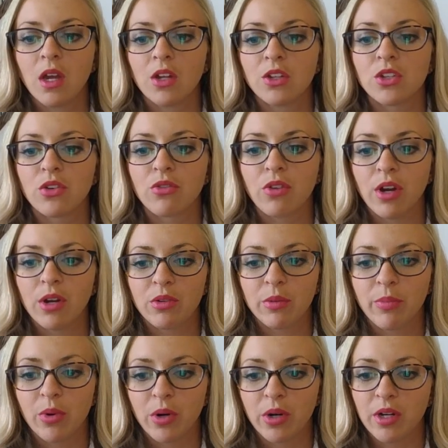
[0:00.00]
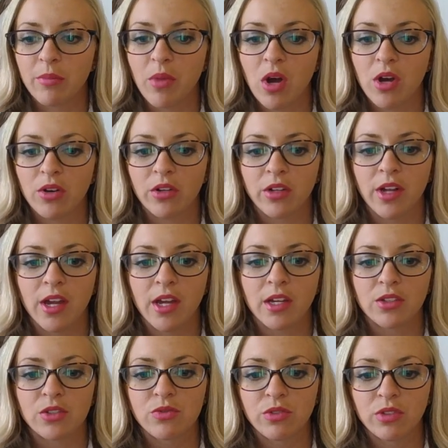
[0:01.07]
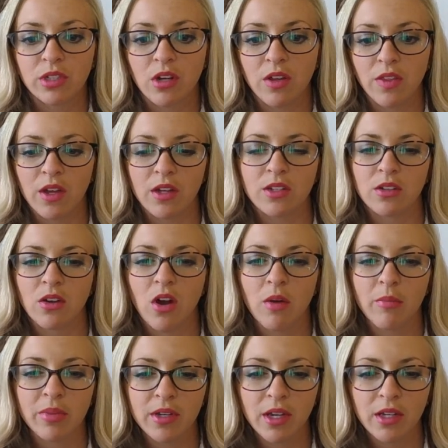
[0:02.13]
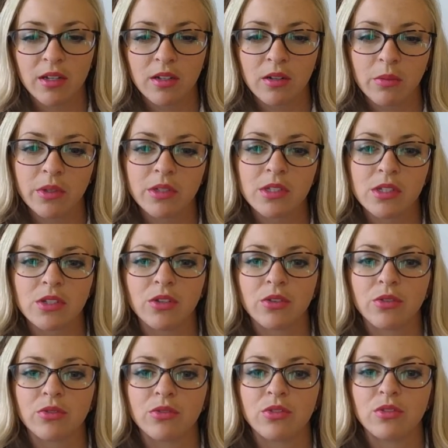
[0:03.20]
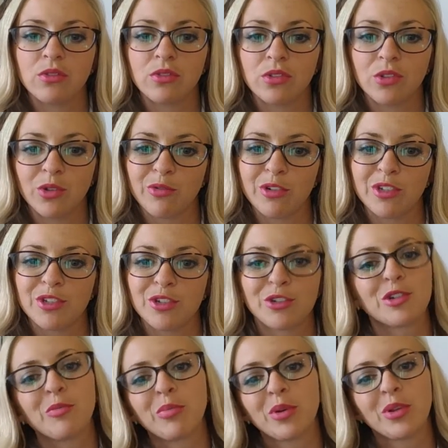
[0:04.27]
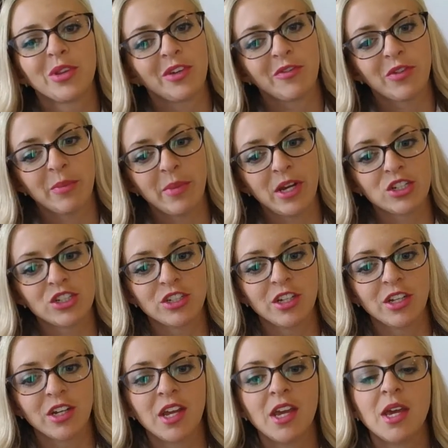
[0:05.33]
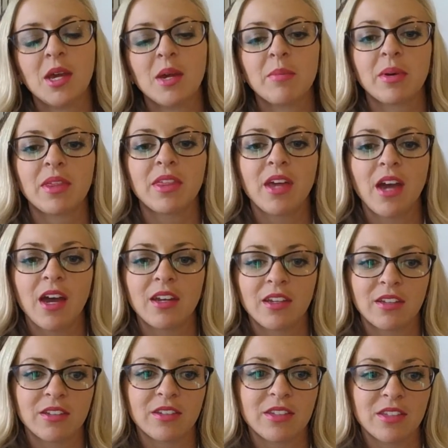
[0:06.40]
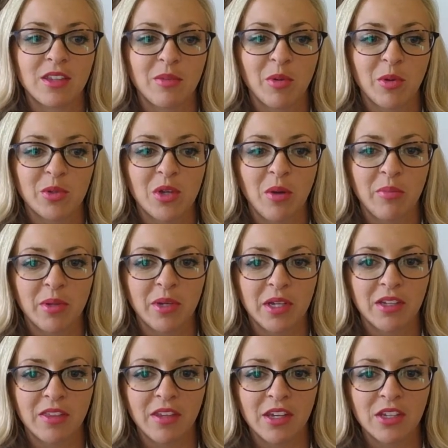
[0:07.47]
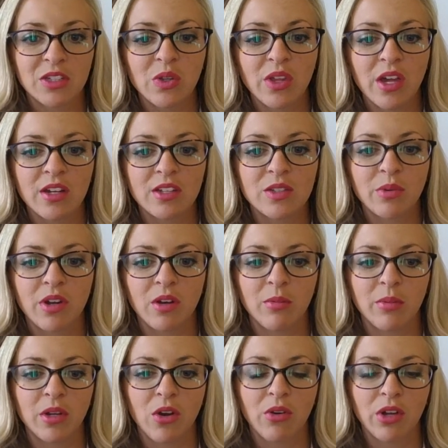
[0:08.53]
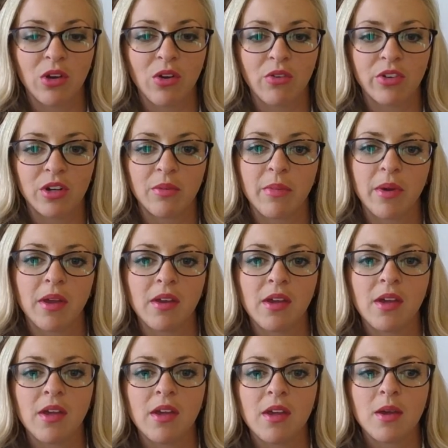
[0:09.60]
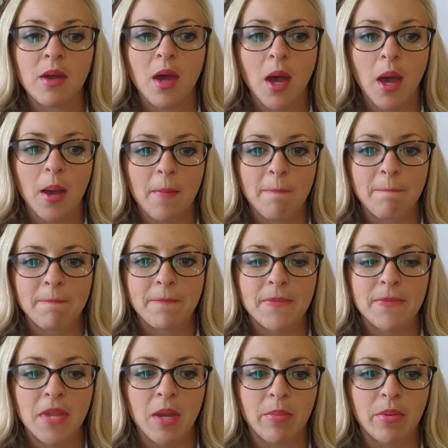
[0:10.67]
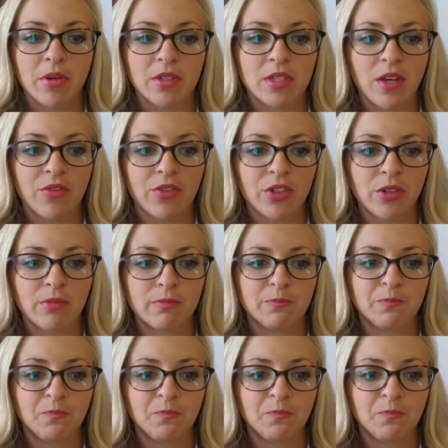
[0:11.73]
It's a great reporting model, and it's really not that complicated once you do the research and put the information in, but that is the most complicated thing. So that is what I'll be going over in my paper this afternoon.